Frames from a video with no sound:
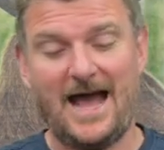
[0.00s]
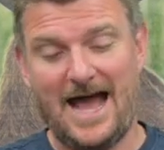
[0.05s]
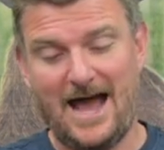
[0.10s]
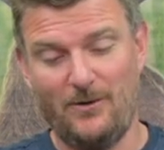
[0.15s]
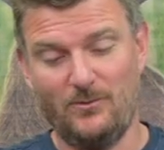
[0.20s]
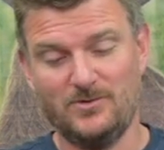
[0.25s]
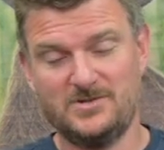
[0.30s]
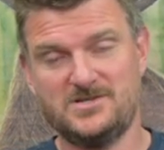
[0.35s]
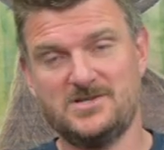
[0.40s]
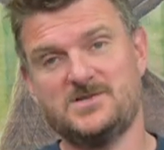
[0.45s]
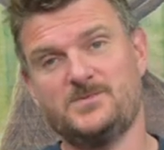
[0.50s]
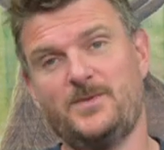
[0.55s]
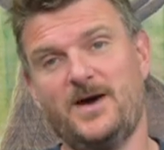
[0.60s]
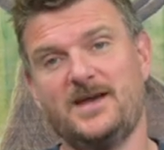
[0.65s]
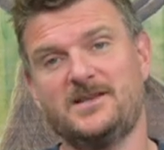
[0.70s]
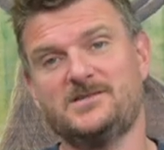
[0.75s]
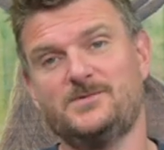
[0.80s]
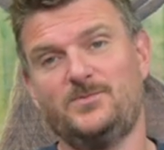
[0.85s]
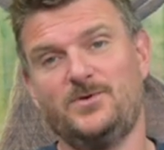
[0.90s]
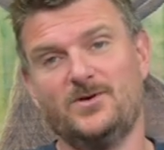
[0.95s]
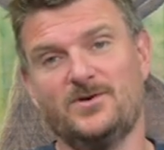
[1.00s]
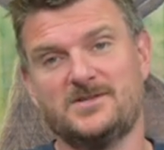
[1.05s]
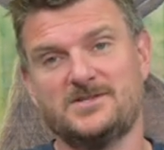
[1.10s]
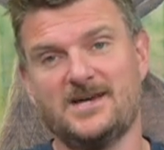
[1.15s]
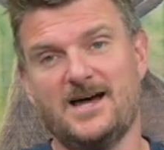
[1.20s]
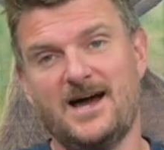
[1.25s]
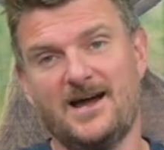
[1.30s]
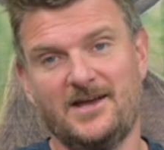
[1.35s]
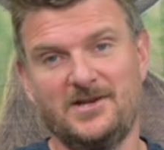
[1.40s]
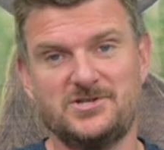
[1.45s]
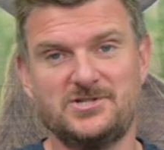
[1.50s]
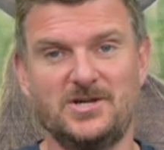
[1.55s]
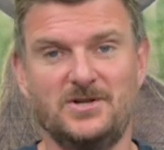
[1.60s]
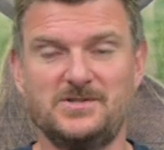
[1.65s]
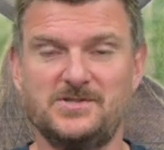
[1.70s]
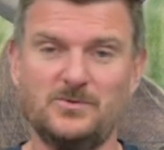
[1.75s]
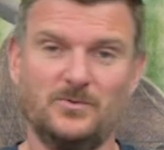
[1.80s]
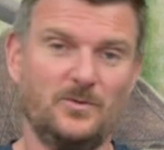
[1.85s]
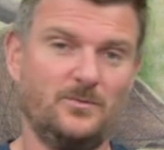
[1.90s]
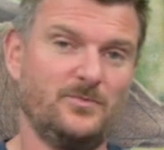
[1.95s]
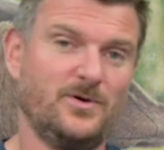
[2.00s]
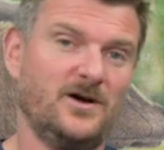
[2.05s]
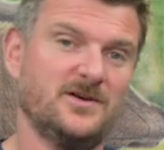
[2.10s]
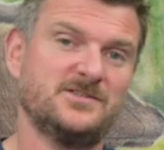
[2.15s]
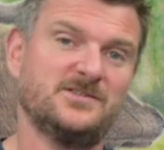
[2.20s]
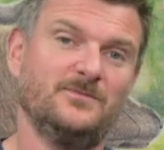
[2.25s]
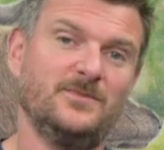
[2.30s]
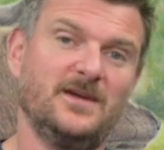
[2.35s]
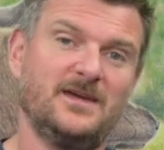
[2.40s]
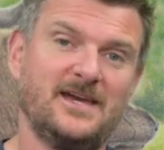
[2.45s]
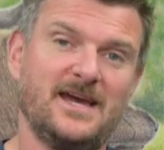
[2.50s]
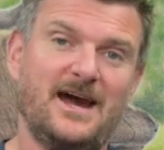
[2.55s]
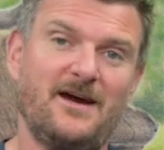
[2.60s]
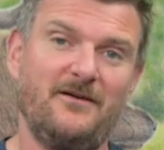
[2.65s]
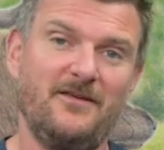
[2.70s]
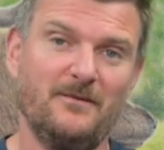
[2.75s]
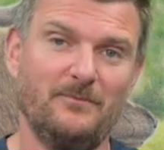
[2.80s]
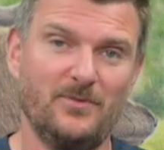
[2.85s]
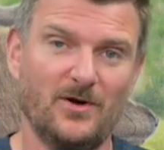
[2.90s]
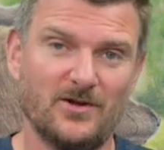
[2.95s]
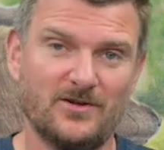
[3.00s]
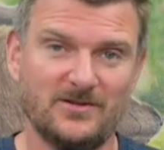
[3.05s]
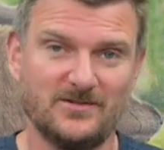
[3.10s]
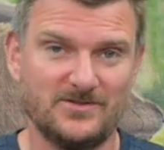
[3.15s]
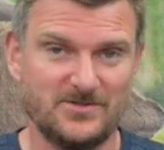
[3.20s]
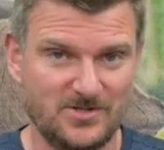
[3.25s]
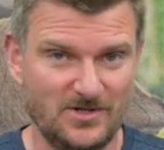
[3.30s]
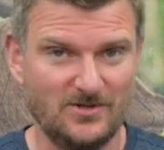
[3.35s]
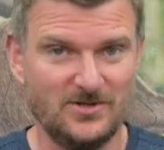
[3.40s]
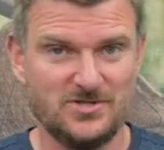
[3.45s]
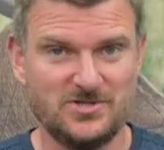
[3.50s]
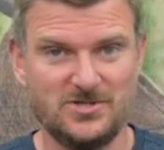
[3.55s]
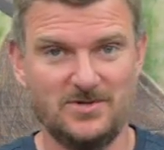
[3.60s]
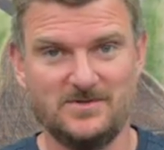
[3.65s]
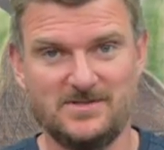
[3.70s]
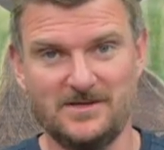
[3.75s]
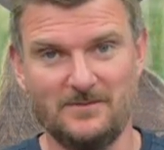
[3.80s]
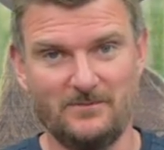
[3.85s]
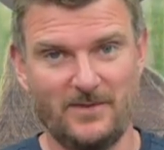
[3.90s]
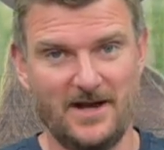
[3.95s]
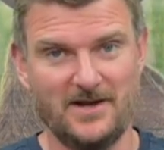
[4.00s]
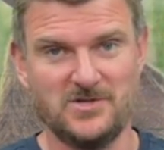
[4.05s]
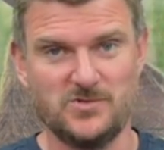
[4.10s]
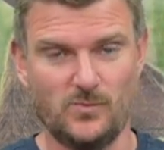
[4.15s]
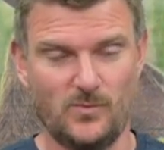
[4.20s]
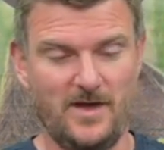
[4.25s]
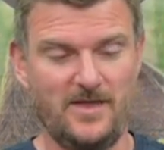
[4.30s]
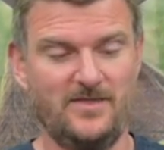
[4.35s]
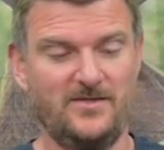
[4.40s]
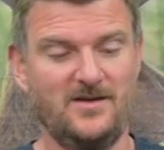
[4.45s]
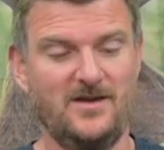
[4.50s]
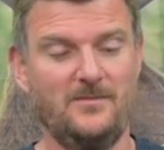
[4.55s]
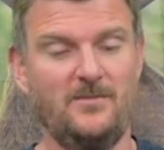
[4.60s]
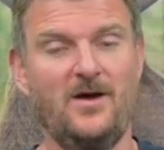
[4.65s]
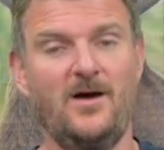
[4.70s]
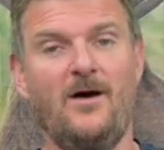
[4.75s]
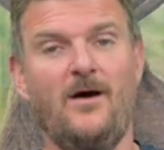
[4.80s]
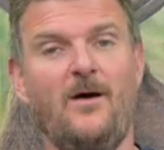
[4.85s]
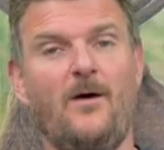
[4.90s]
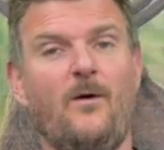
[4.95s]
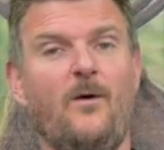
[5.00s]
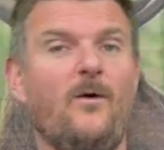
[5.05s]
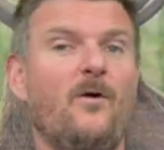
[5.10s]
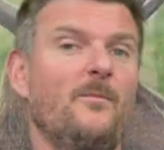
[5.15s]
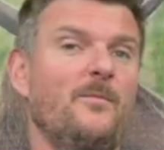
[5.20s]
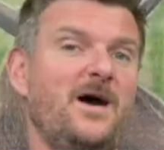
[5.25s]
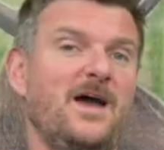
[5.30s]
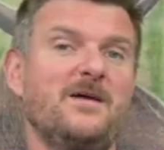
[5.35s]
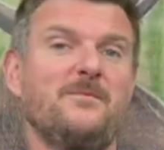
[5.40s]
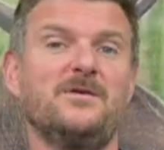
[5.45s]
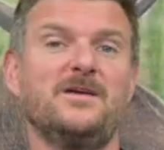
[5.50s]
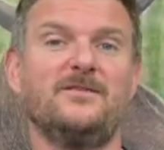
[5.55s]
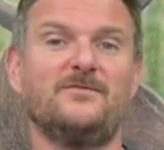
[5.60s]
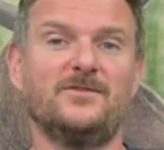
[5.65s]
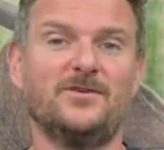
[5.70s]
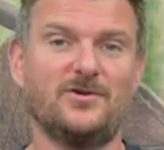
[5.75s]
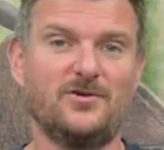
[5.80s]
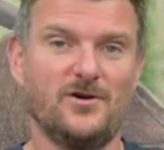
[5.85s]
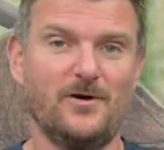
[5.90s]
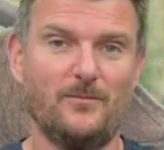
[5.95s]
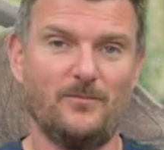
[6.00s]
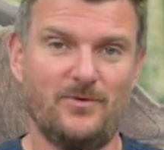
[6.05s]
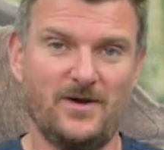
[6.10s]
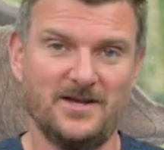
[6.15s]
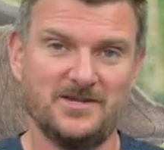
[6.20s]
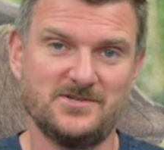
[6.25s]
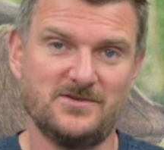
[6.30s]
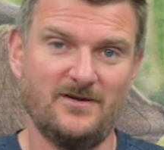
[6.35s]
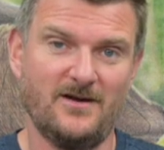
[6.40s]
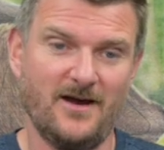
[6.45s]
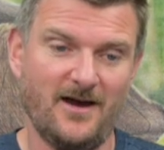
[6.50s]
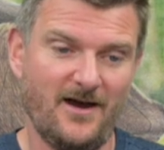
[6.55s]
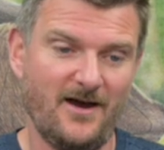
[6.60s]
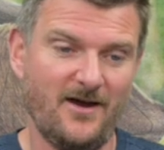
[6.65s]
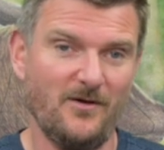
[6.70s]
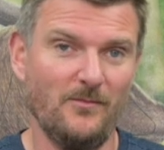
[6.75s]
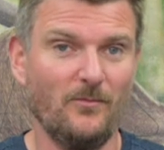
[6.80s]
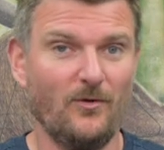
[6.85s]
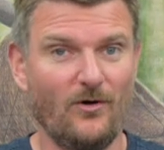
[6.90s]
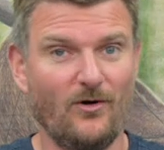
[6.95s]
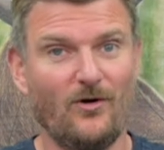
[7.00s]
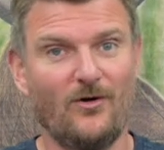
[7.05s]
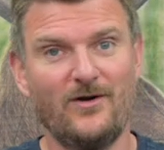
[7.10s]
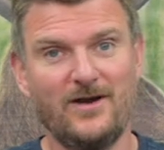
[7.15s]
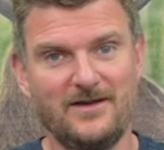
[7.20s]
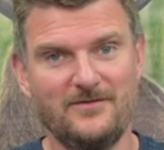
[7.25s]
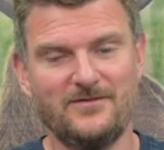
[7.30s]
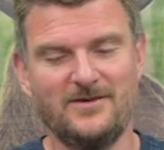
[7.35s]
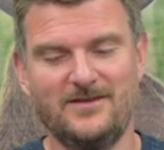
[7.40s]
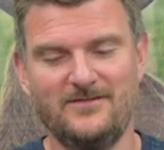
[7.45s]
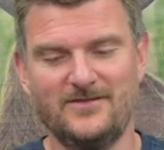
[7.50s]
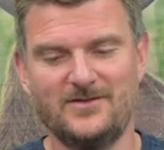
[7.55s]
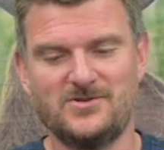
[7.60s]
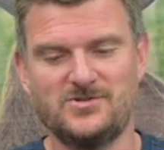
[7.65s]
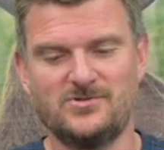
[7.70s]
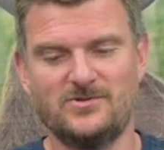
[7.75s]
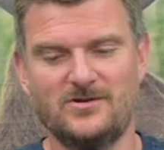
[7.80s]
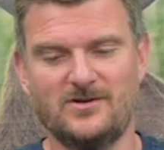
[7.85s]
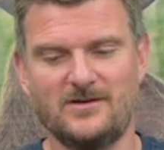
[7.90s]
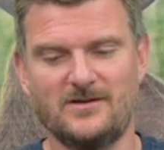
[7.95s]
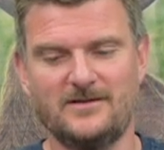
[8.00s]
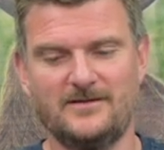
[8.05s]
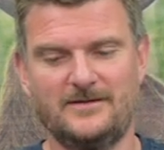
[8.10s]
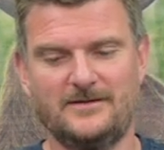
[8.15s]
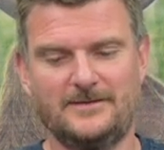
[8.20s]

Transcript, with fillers: I would suspect a pure target shooter will possibly carry the bottle to the shooting bench with them, or maybe even a compressor at home, or even in the truck.